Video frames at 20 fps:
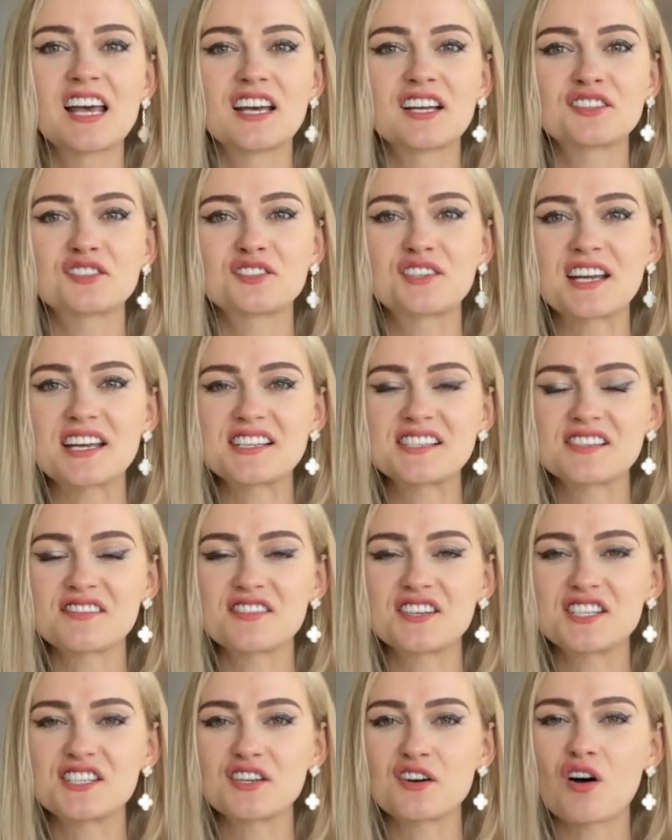In today's
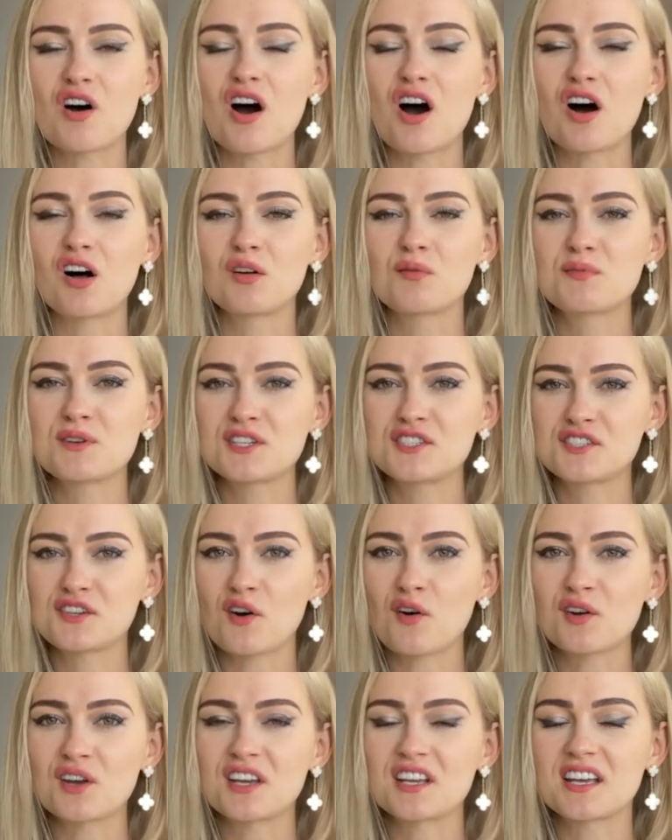video I'll be
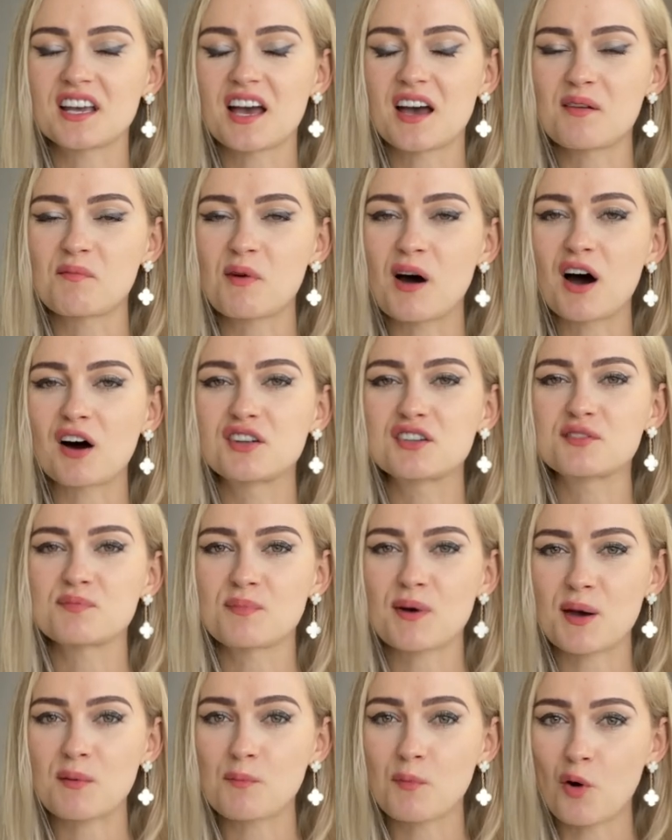talking about
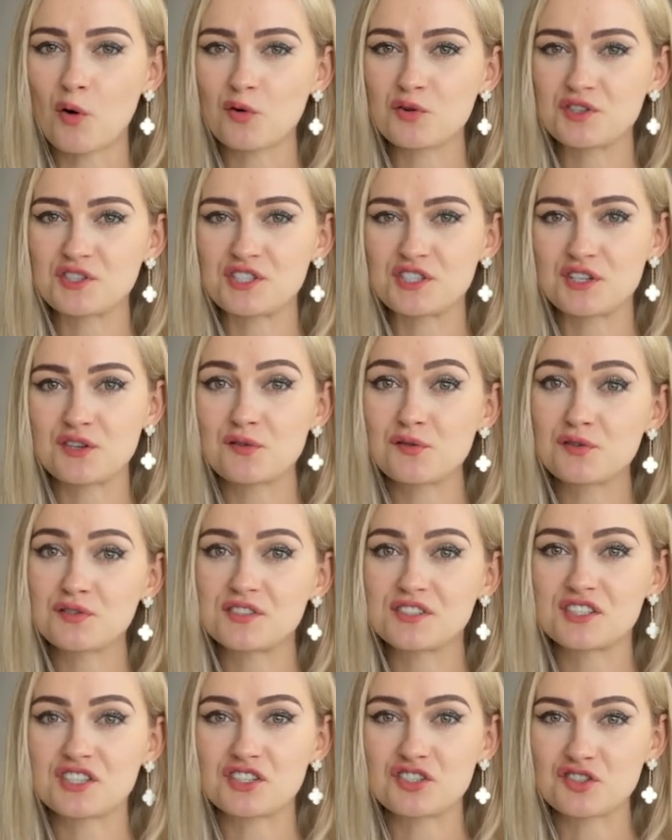my most
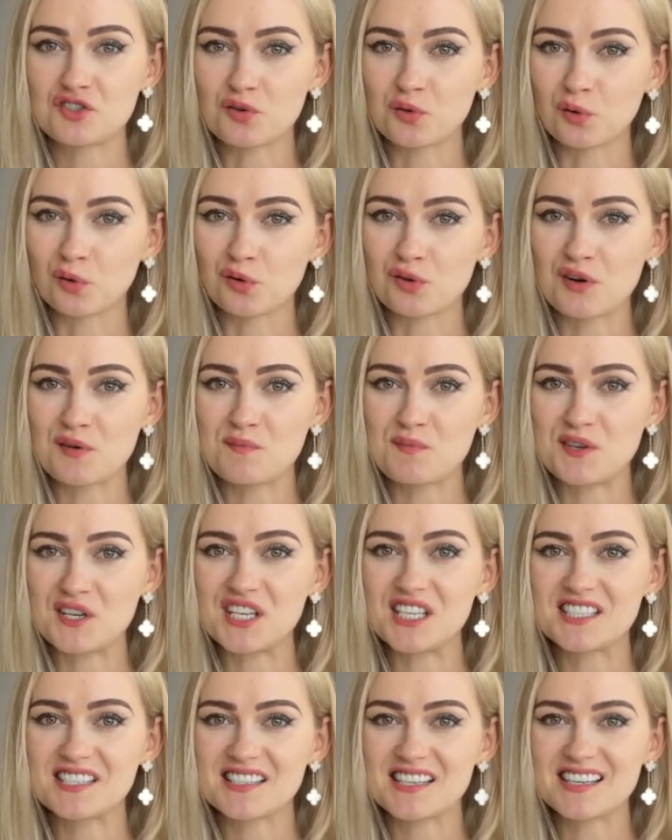used jewelry
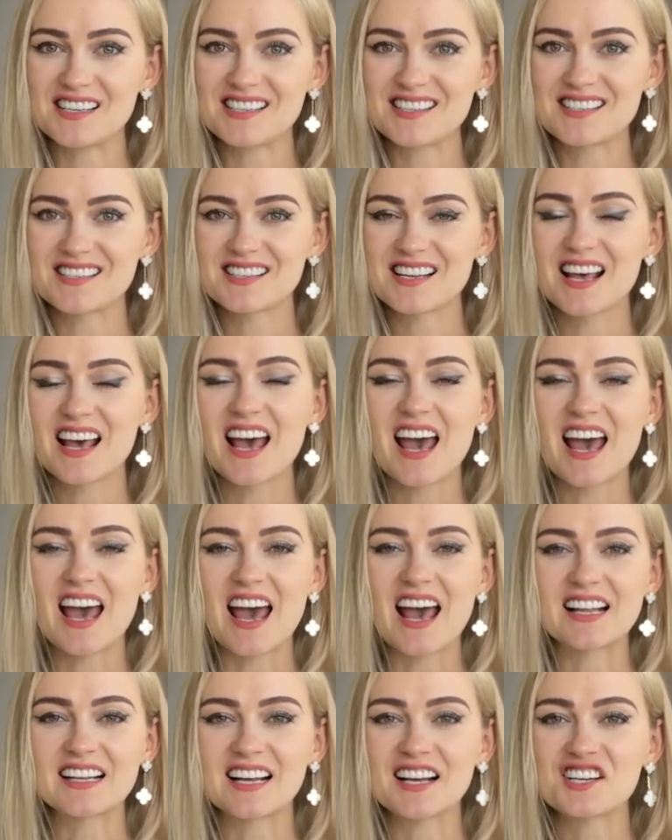pieces,
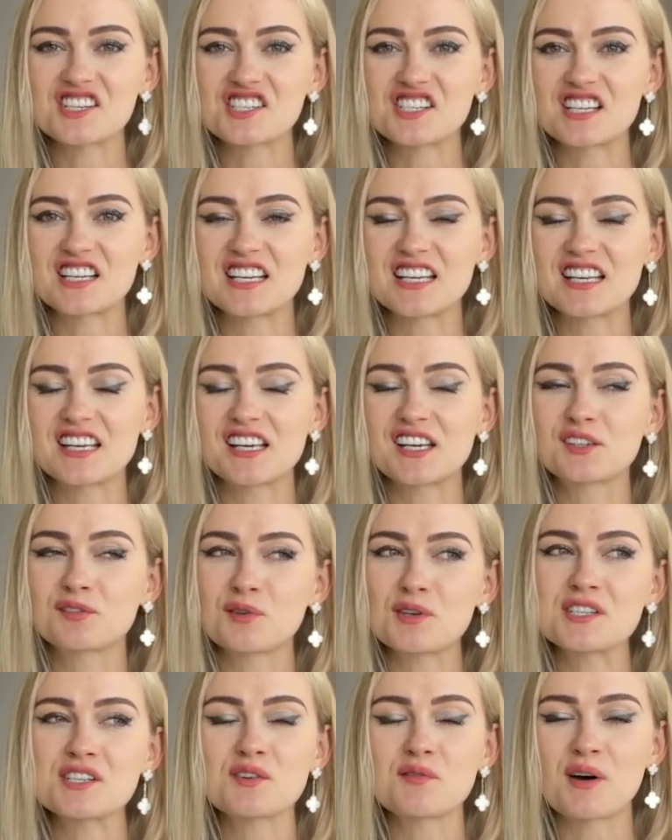and actually it
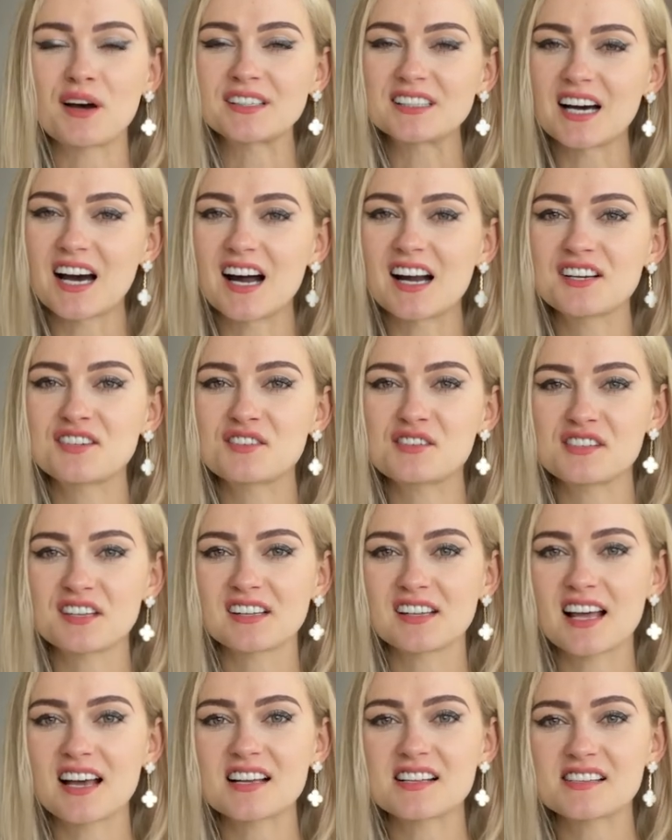was quite hard to
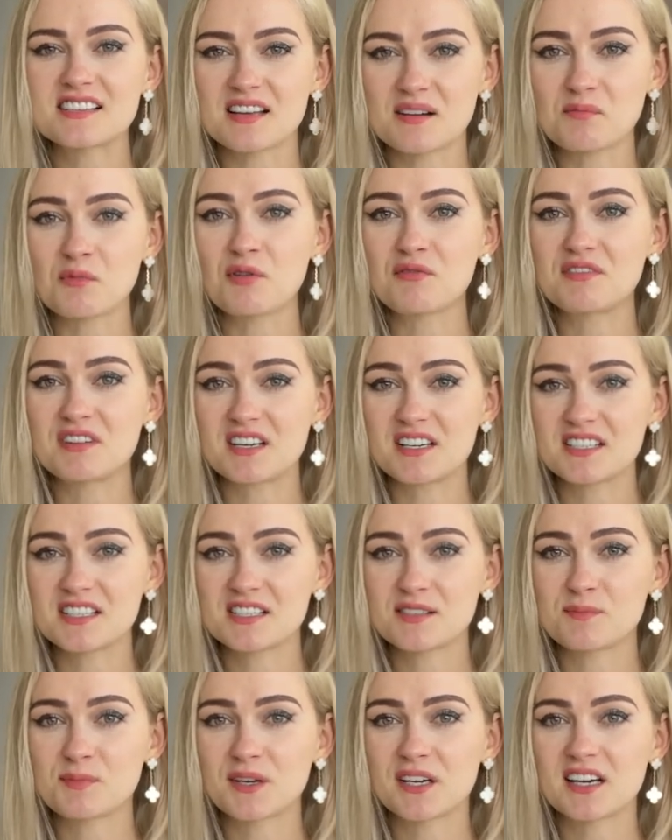select some of
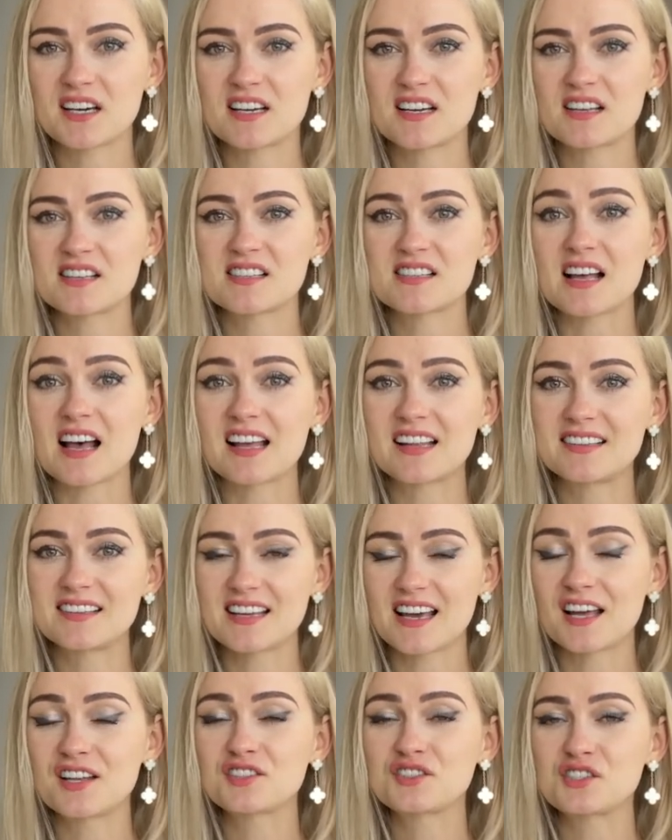this because I
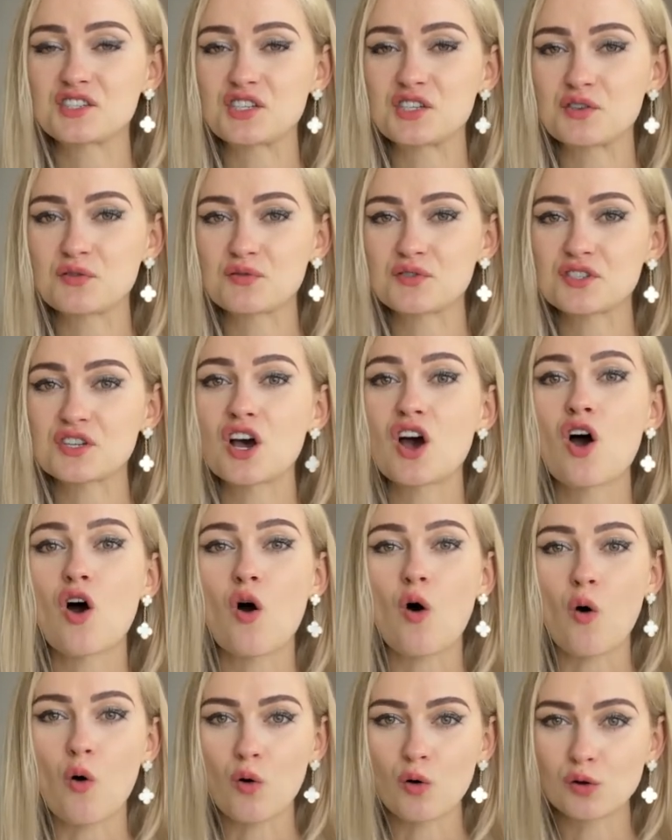tend to use
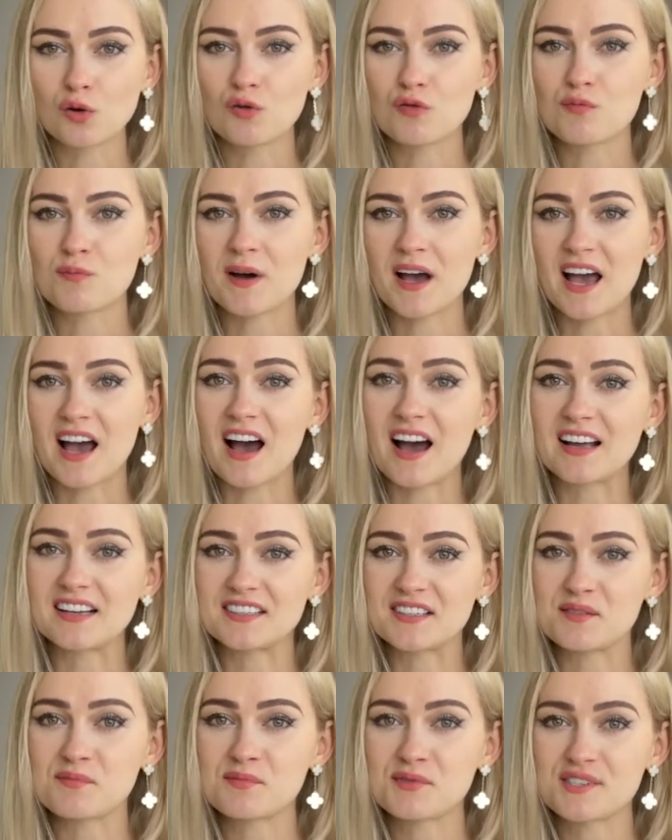all of my
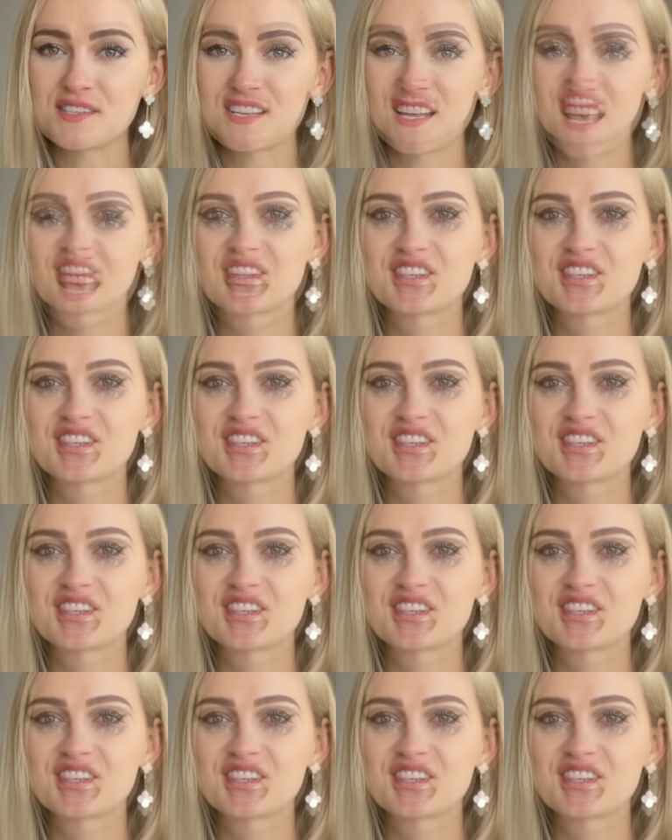items.